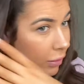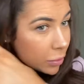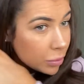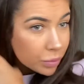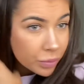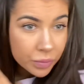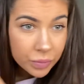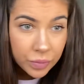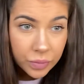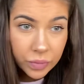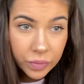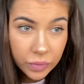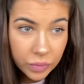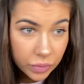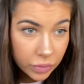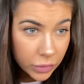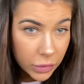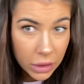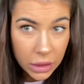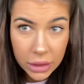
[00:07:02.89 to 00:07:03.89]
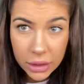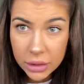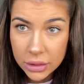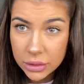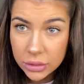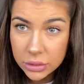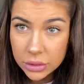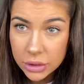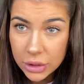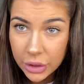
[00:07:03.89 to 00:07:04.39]
Okay,
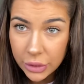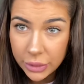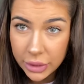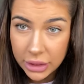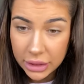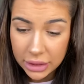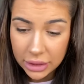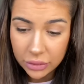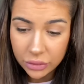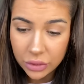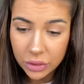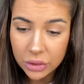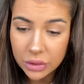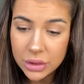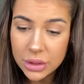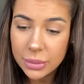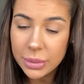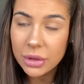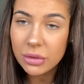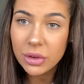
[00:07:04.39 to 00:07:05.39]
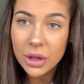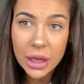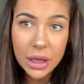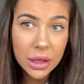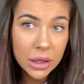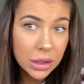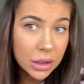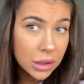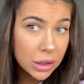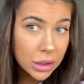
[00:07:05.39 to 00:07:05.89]
that's not too uneven, to be fair.